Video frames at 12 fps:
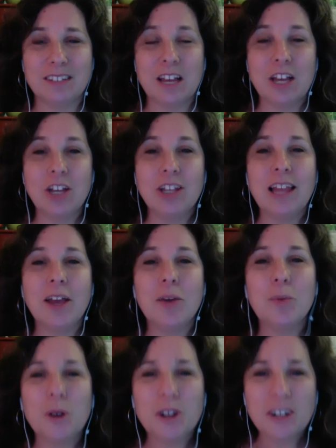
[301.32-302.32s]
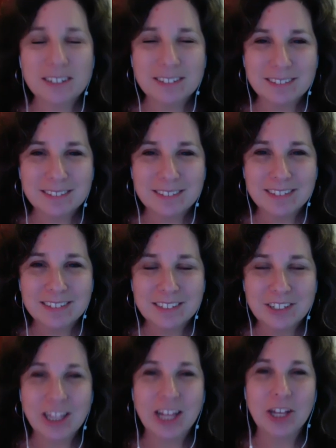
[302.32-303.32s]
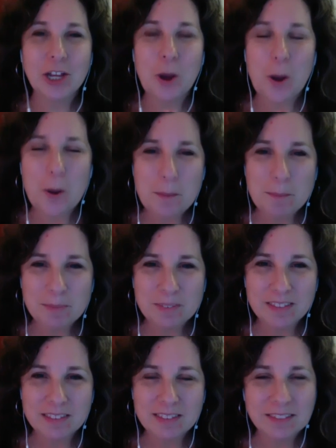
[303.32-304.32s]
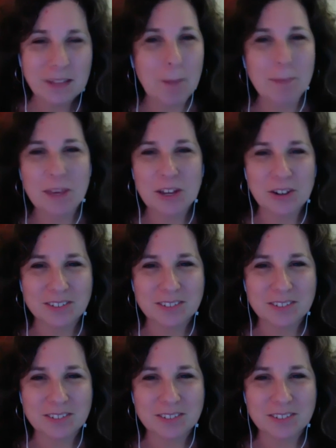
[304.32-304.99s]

Good luck at work. Good luck at home. I'm here.